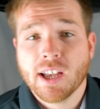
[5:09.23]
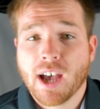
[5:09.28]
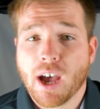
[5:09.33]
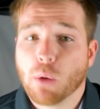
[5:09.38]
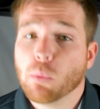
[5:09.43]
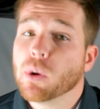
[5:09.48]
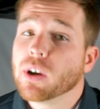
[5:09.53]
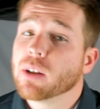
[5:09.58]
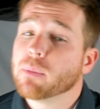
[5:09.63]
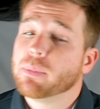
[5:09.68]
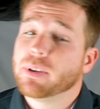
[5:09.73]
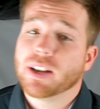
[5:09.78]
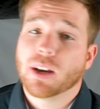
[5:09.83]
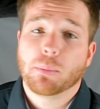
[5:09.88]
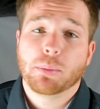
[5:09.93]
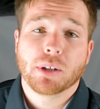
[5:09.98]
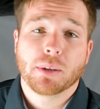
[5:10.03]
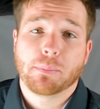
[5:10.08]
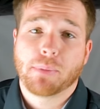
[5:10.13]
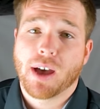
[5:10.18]
I wouldn't have been
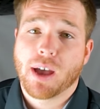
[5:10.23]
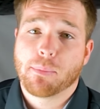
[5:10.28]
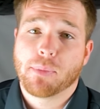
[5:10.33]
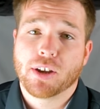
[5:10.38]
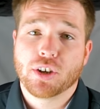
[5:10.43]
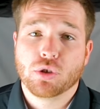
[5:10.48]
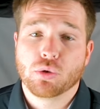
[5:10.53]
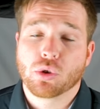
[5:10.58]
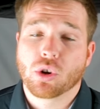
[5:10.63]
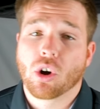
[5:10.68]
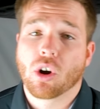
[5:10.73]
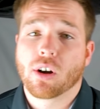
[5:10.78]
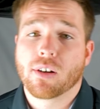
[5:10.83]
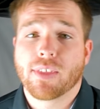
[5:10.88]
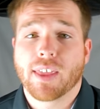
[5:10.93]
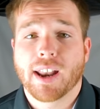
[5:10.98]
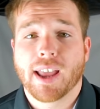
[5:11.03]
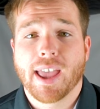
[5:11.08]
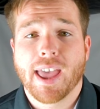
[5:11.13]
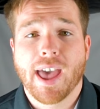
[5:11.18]
able to buy my new car
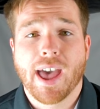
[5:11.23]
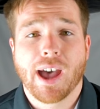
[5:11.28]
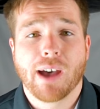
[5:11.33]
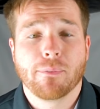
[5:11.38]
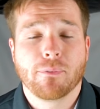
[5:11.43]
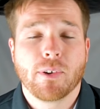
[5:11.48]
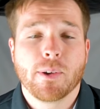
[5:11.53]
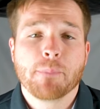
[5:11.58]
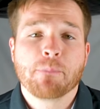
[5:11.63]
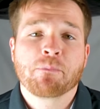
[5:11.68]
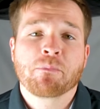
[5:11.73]
that I have.